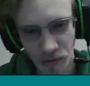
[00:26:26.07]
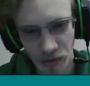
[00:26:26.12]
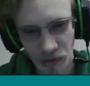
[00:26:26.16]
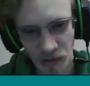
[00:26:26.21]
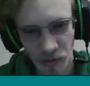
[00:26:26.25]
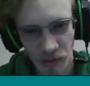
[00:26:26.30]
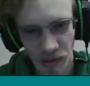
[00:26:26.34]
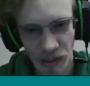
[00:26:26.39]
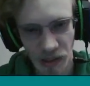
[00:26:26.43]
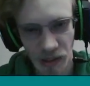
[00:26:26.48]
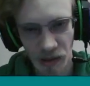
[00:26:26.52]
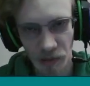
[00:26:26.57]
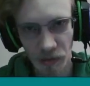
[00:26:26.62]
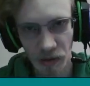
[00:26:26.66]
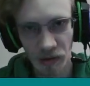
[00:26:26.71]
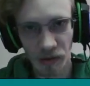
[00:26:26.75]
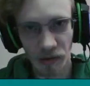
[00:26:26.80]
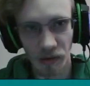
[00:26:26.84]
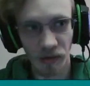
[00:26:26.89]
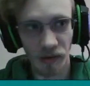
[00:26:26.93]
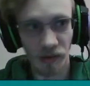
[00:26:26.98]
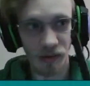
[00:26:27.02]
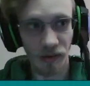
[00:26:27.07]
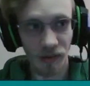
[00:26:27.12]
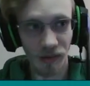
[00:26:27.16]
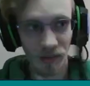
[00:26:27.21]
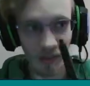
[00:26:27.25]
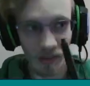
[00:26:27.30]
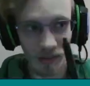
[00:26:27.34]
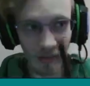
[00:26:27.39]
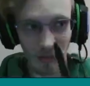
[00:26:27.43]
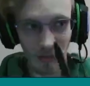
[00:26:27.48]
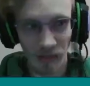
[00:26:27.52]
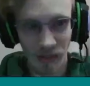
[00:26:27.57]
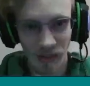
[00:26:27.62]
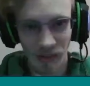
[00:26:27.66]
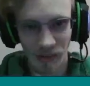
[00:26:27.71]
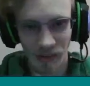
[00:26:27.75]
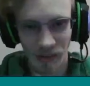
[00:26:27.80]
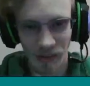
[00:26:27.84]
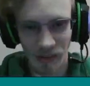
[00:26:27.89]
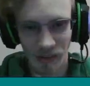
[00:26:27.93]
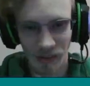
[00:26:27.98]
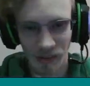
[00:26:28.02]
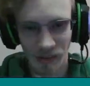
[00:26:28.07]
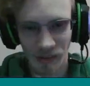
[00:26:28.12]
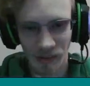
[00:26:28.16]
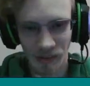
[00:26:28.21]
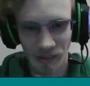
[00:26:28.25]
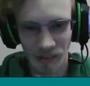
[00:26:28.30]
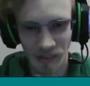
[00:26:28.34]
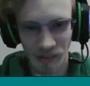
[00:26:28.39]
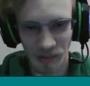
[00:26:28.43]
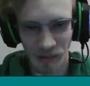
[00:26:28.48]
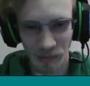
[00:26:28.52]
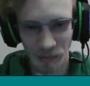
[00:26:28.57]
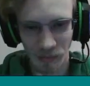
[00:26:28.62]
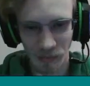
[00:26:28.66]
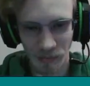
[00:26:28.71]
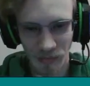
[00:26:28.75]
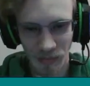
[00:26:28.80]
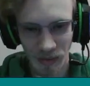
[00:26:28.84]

So I animated these fire here too.